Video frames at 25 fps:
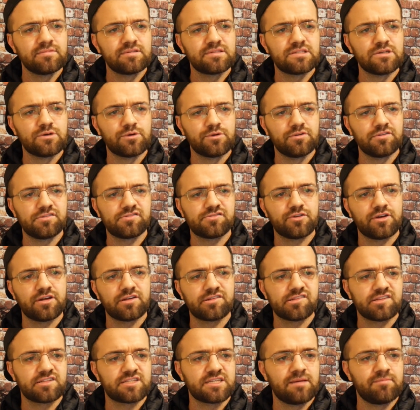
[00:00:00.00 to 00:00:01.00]
total
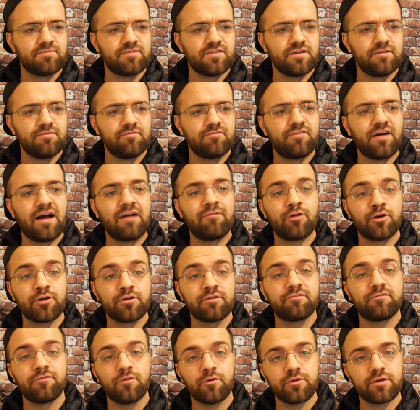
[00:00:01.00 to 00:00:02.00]
strikes attempted,
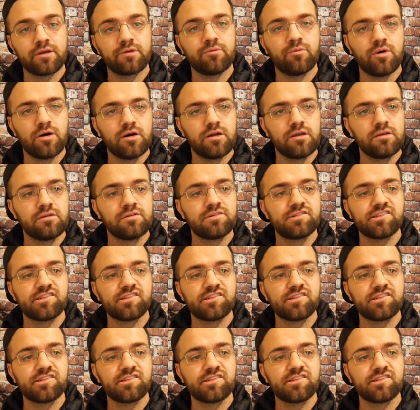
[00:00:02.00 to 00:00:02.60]
541.